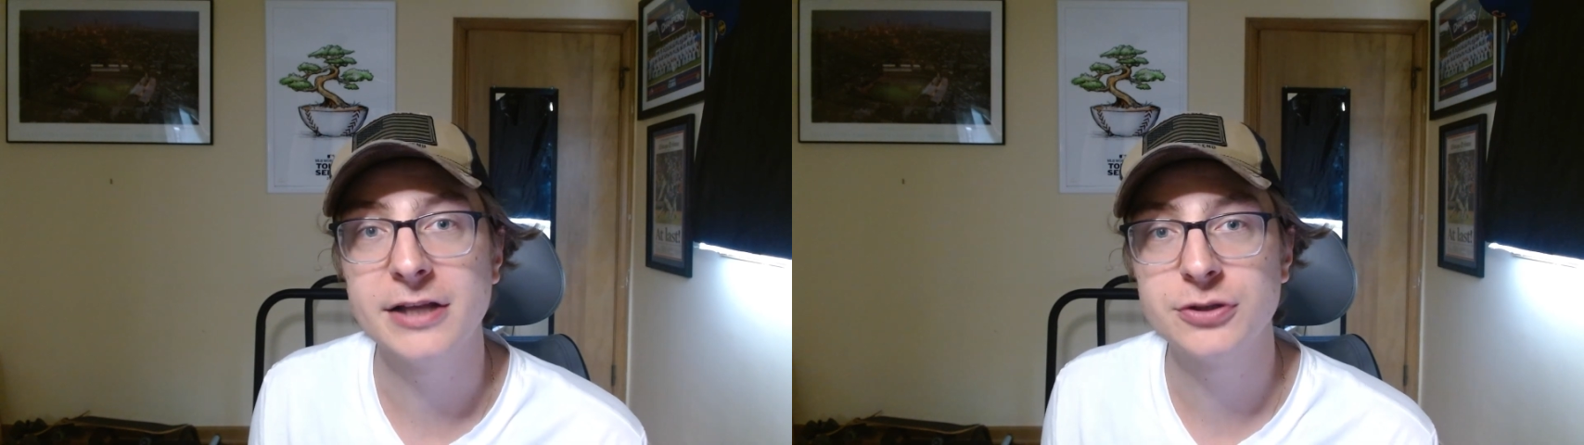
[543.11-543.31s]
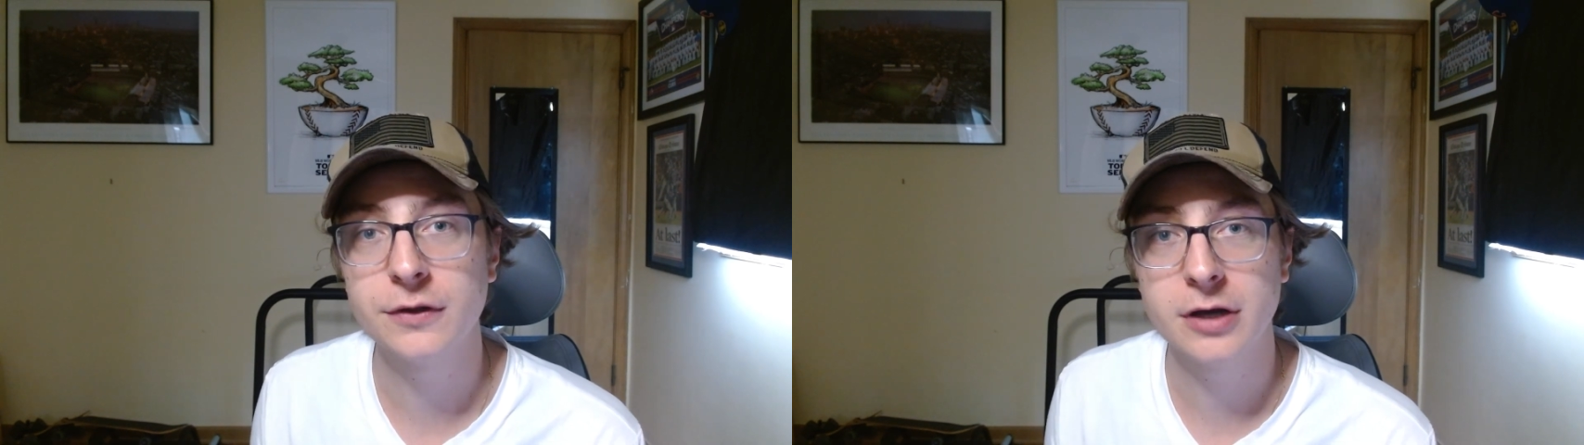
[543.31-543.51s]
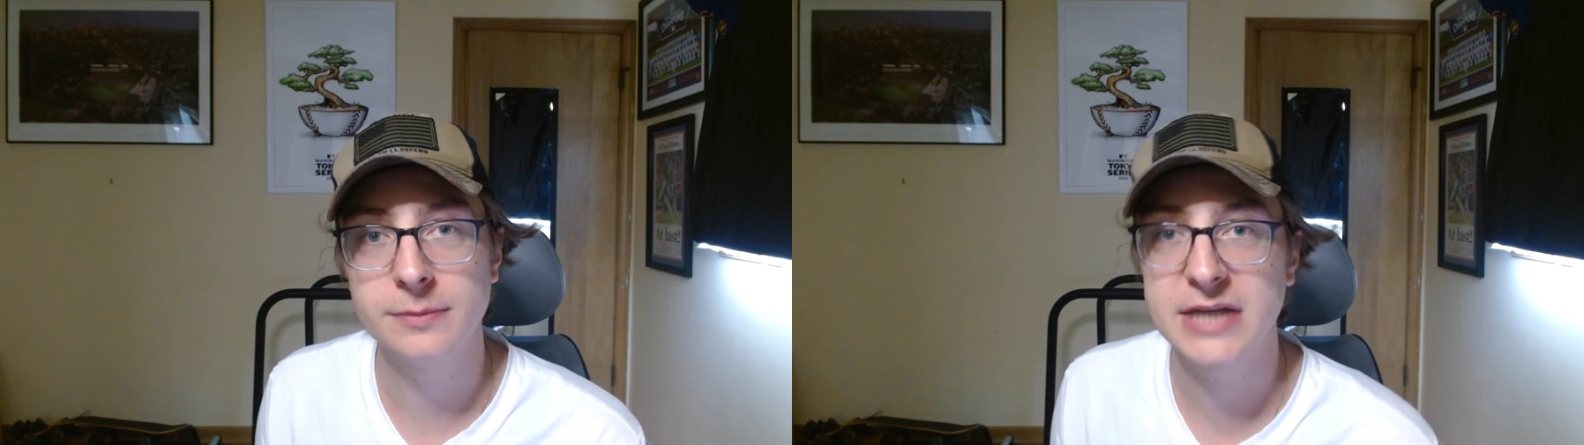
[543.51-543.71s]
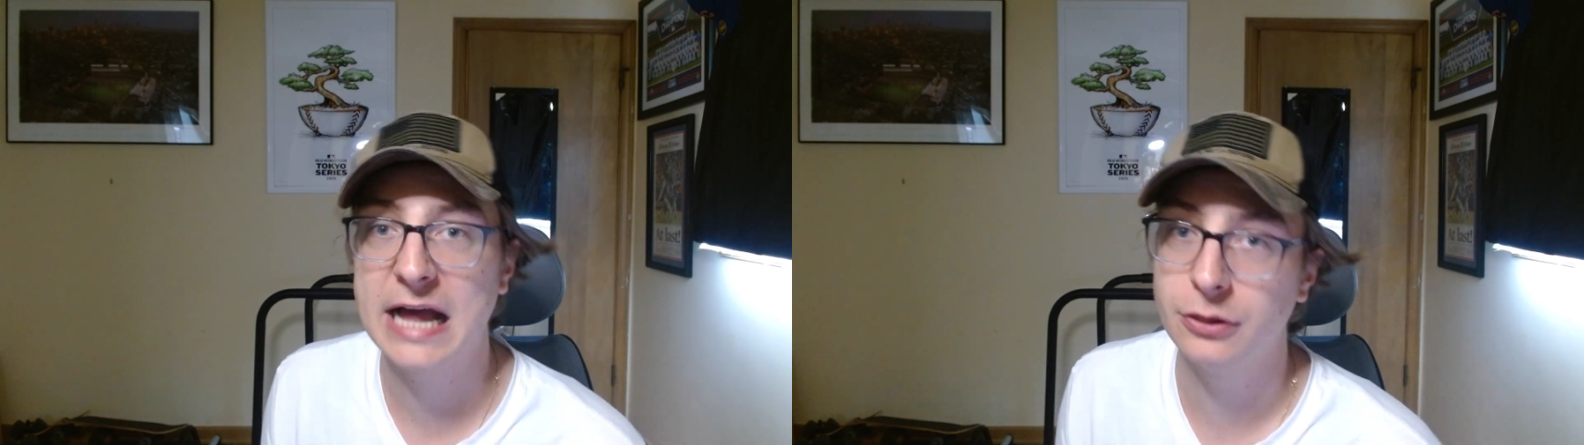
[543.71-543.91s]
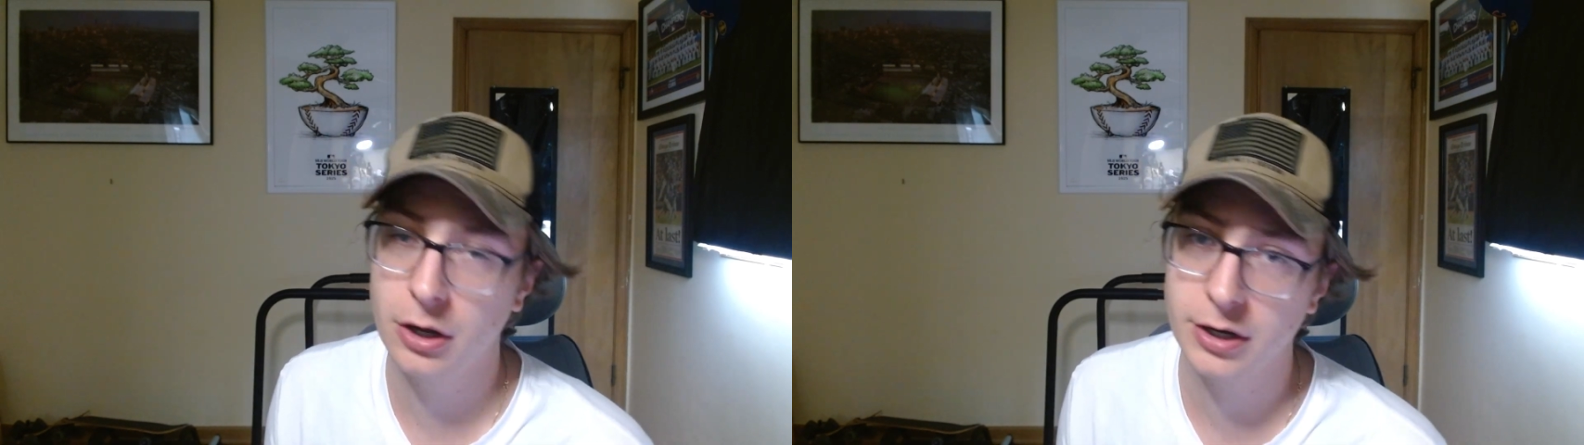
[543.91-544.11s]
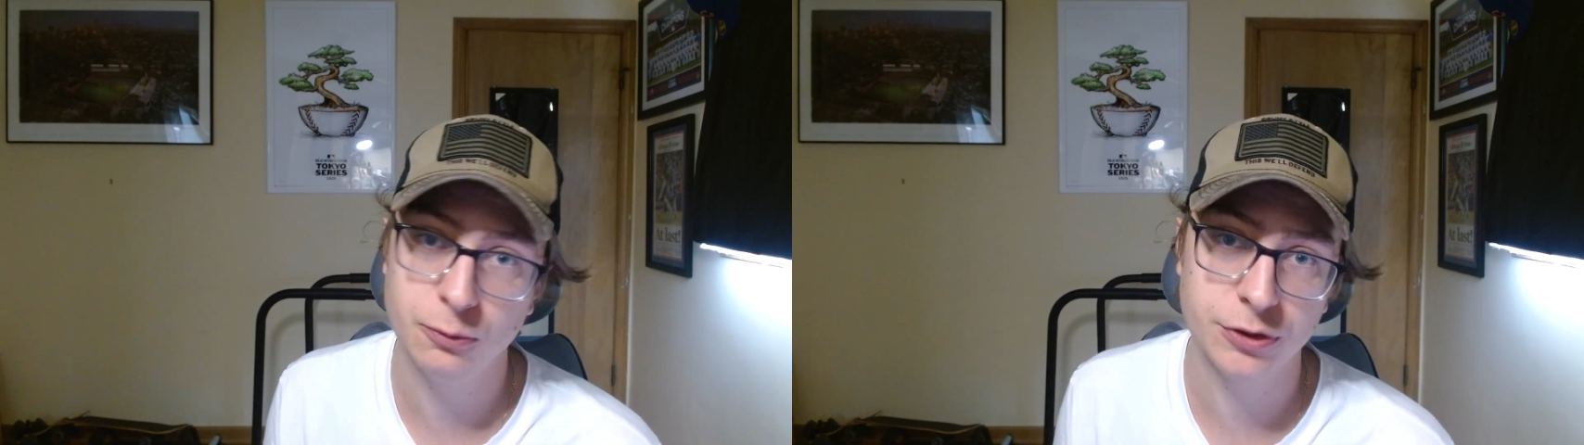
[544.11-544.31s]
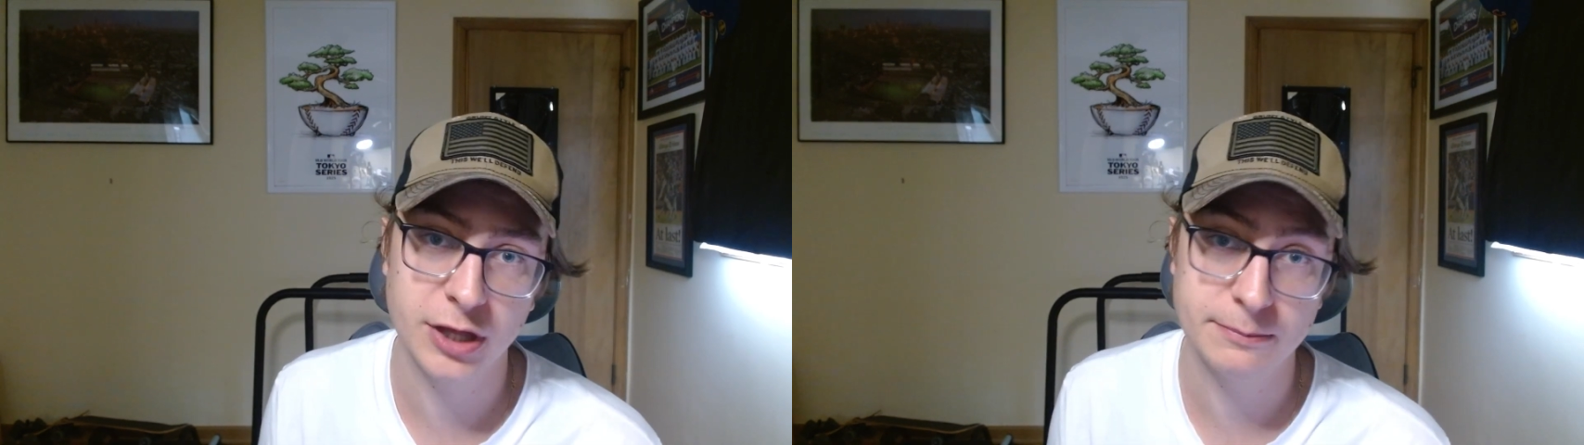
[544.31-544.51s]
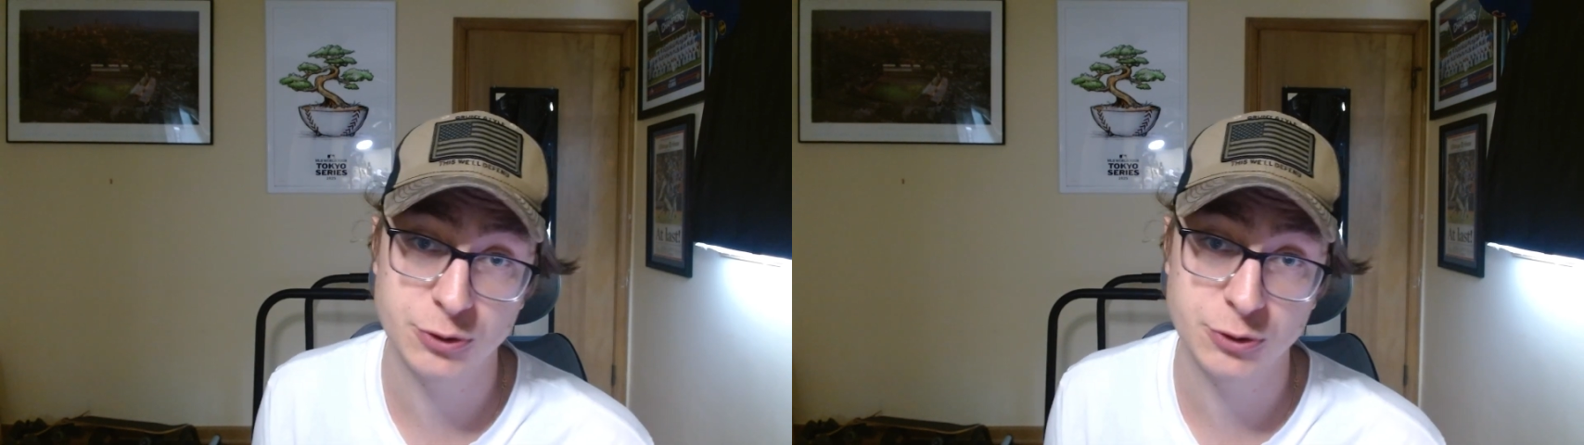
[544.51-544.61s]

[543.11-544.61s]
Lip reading: So the Cubs got lucky with him.